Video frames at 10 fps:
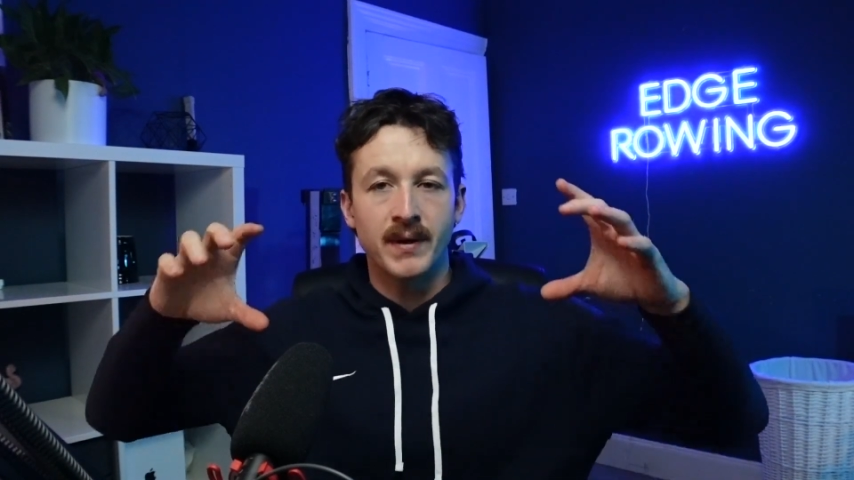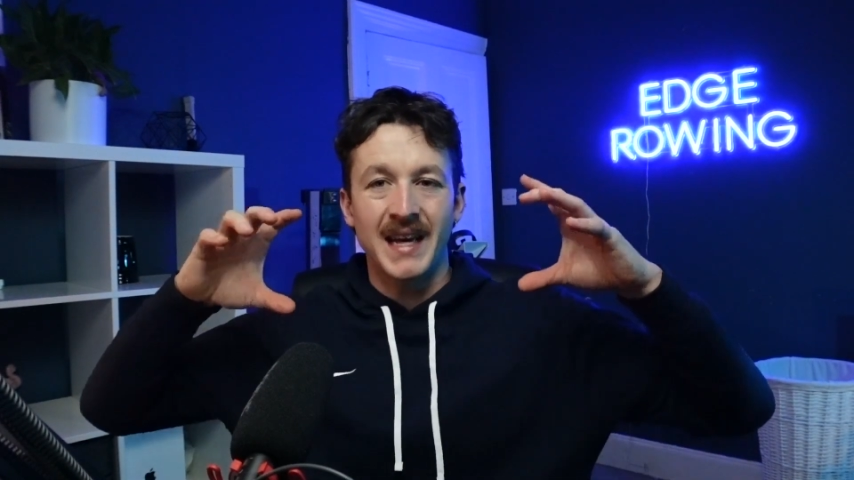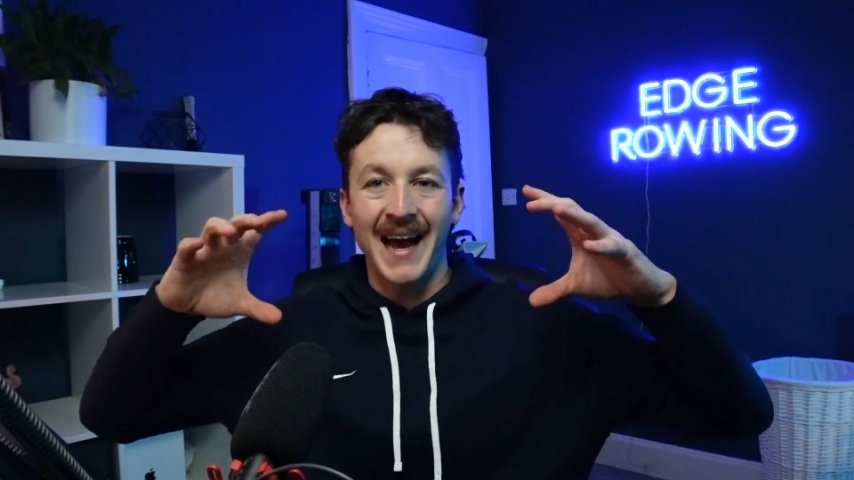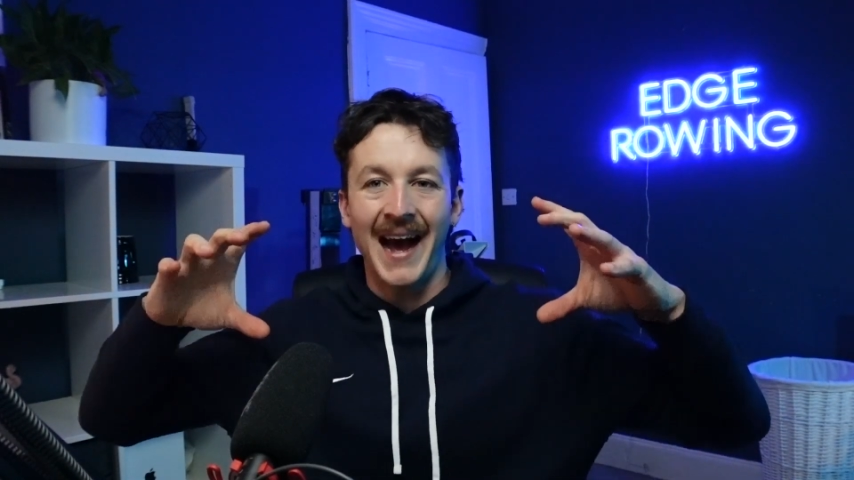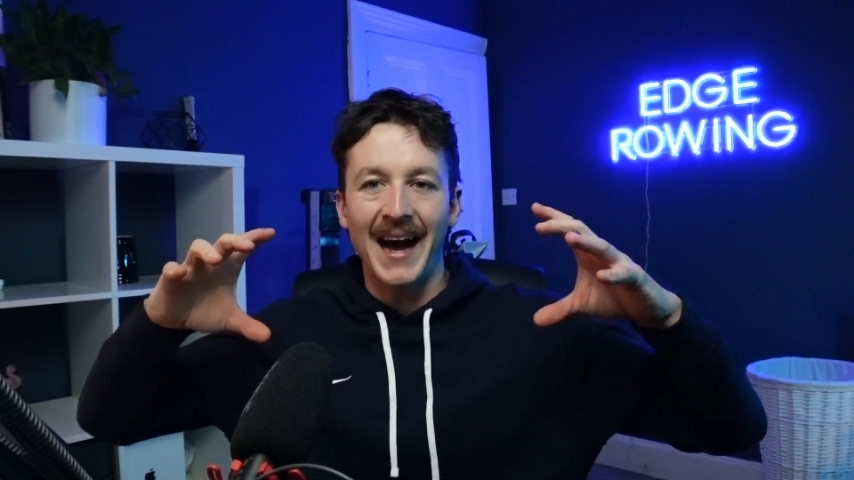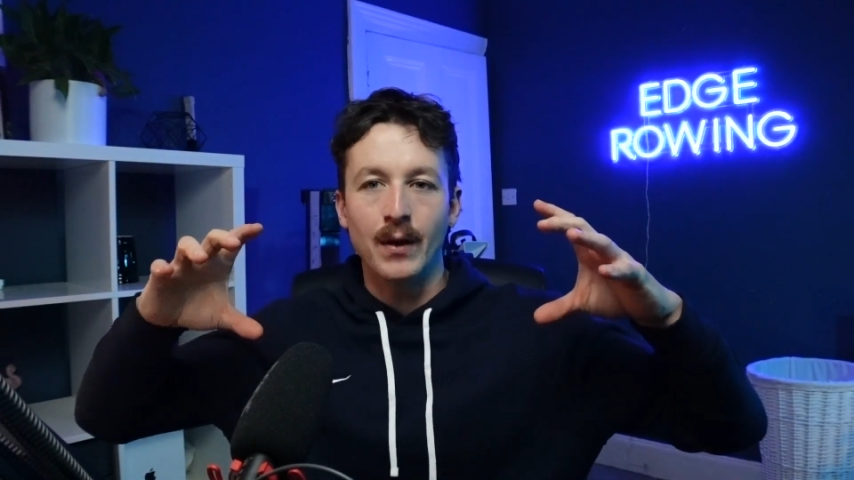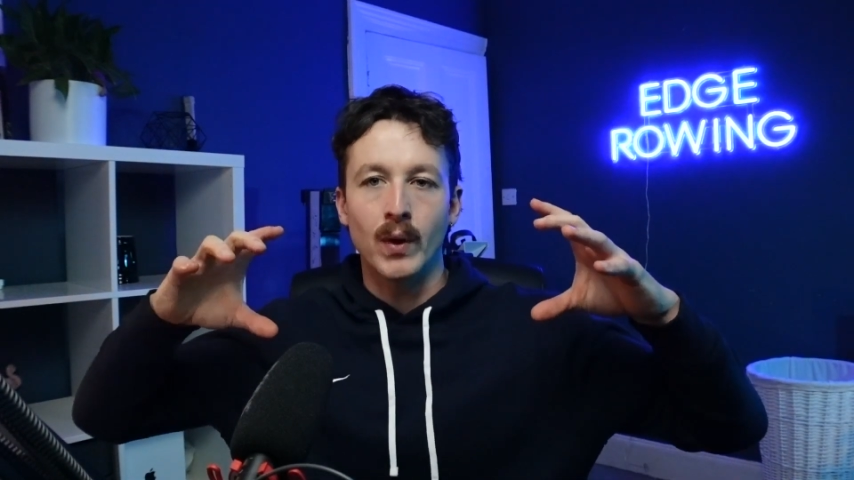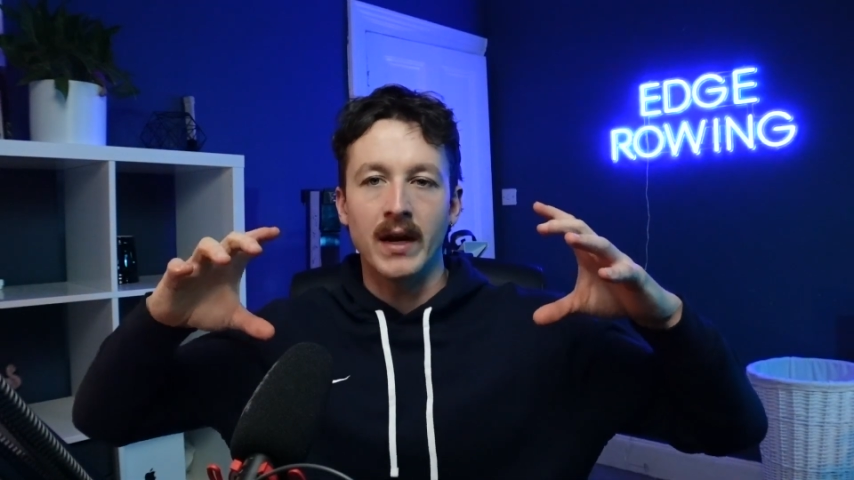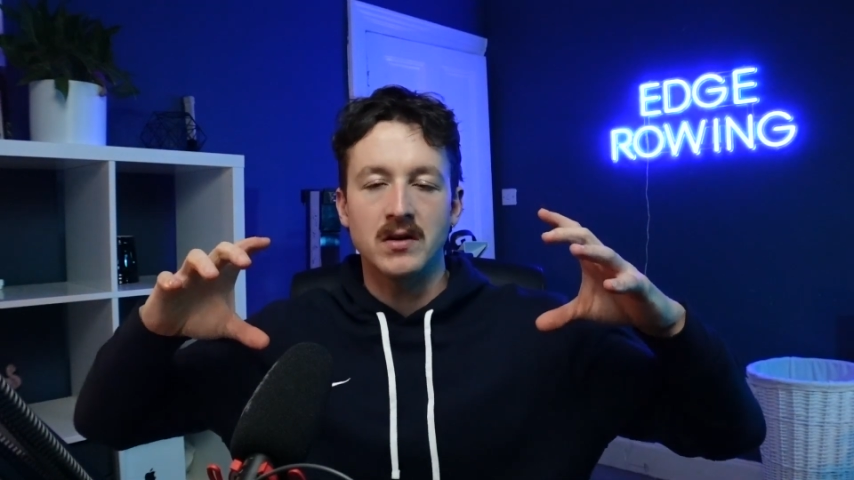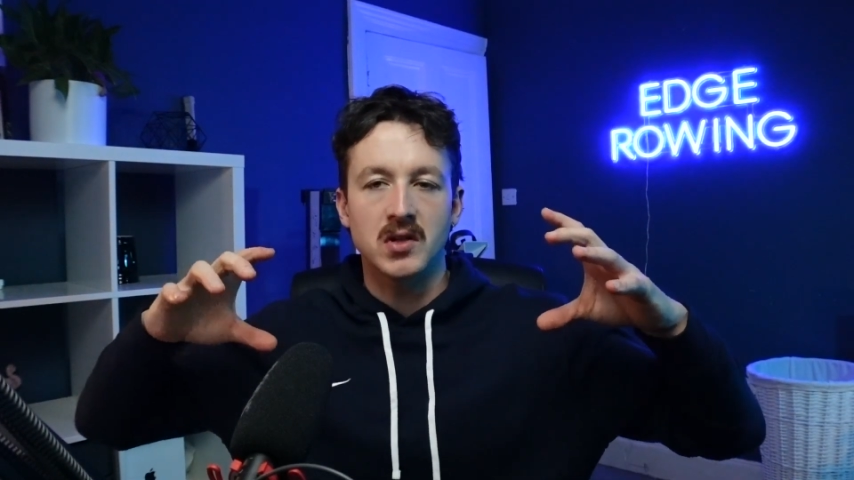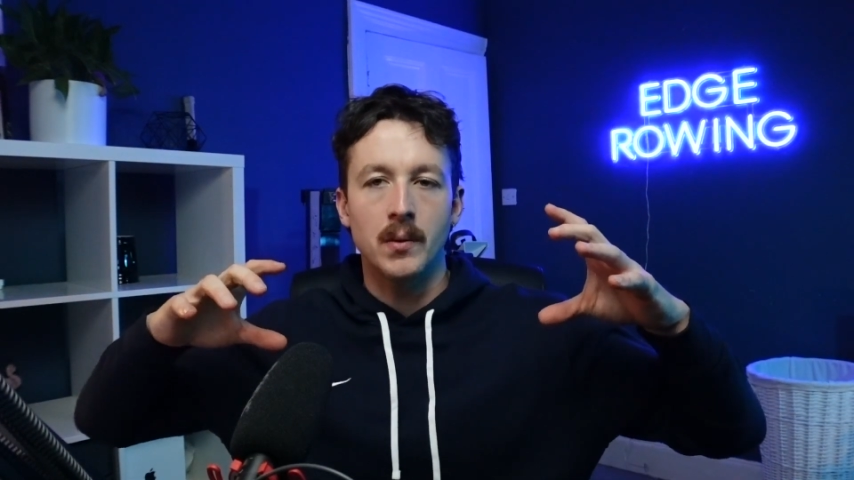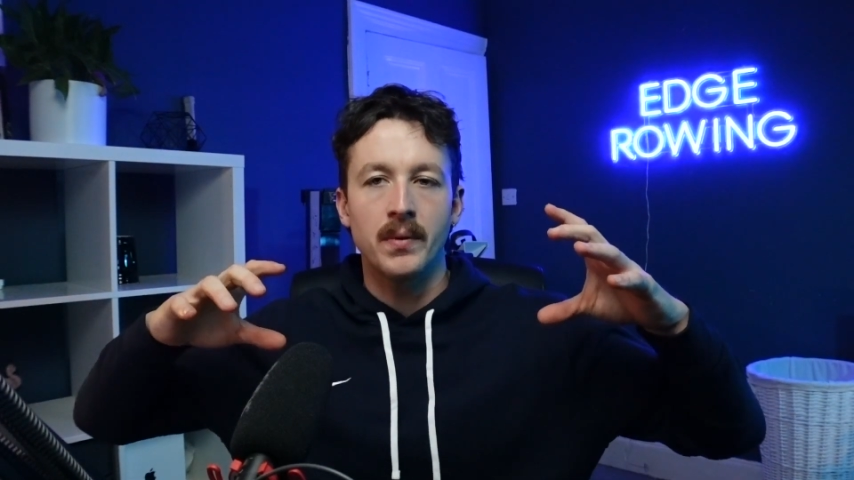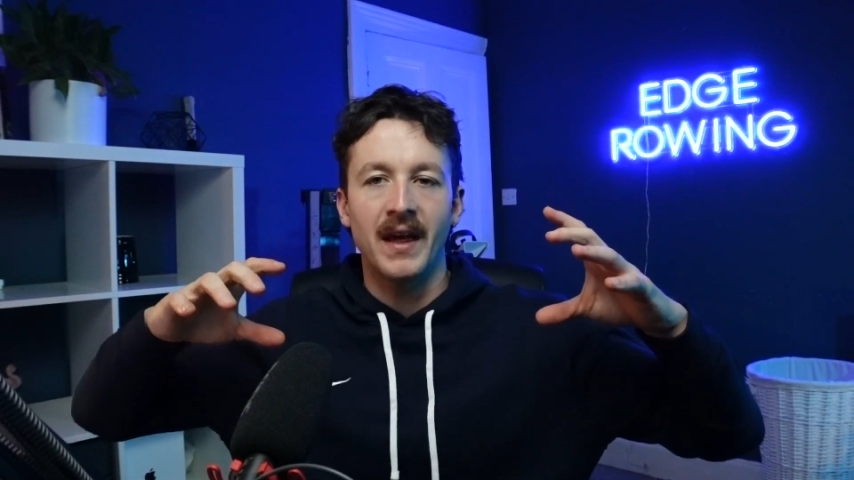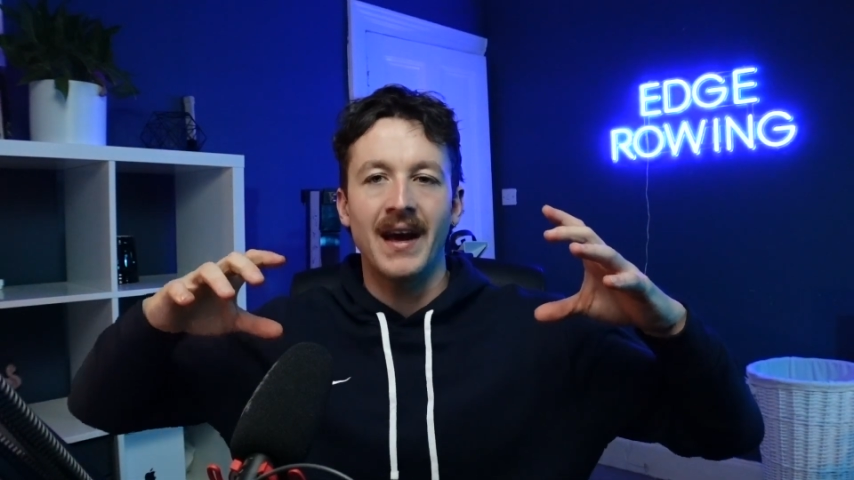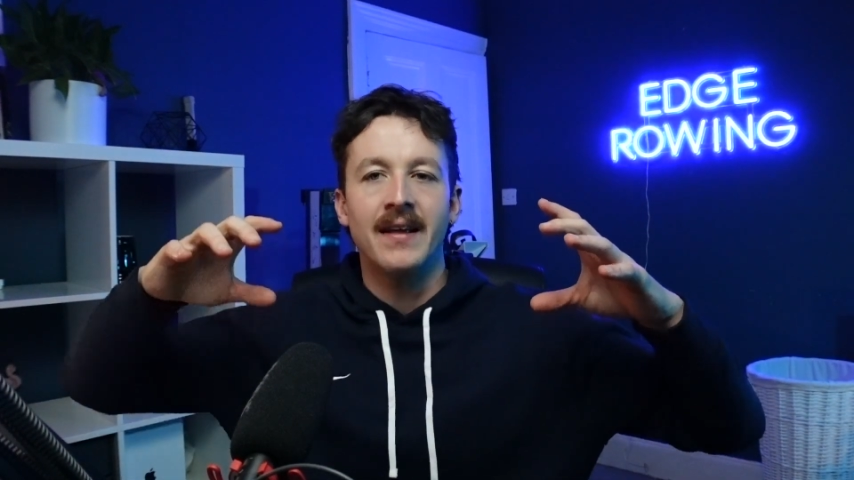but you add weight on top
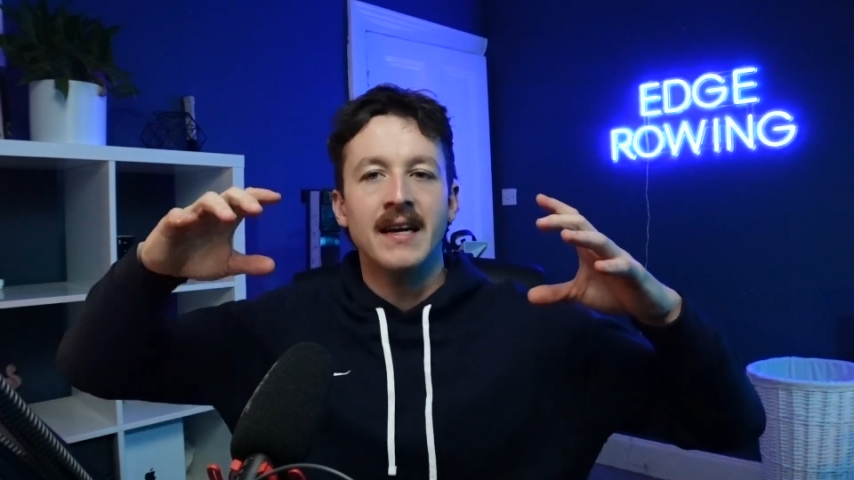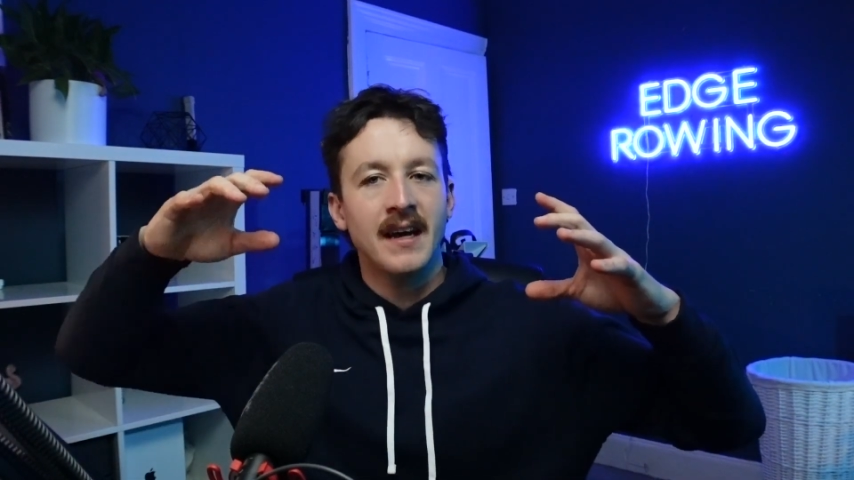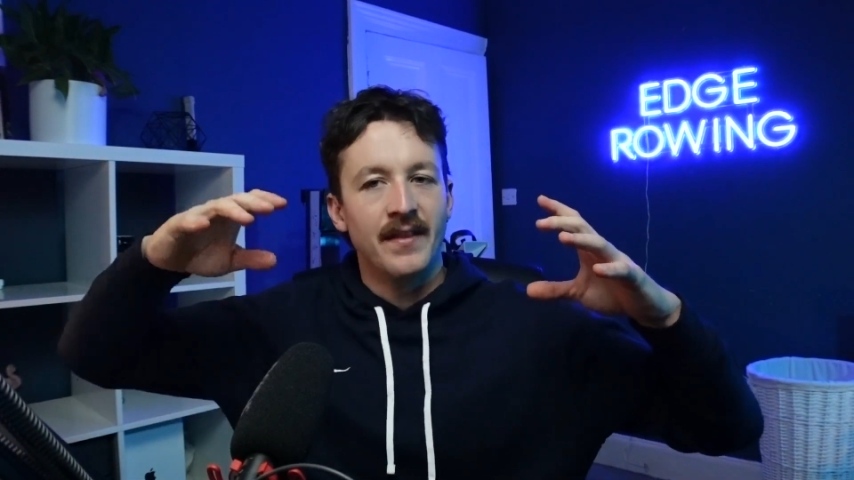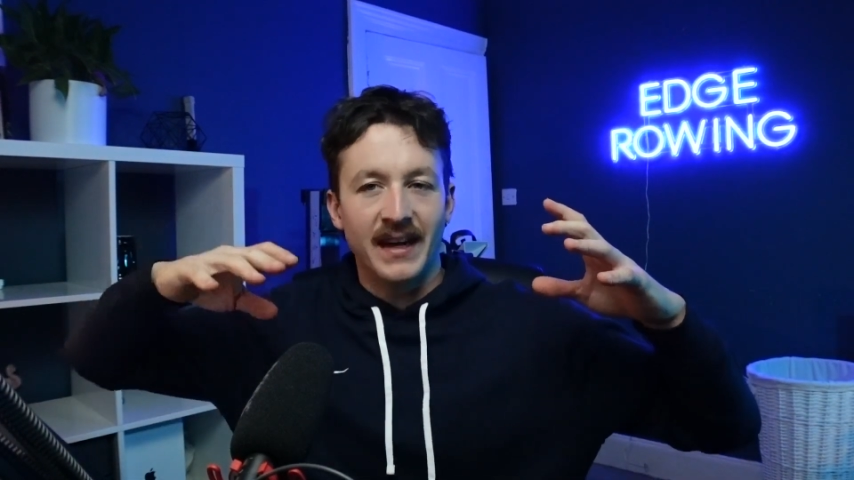of that.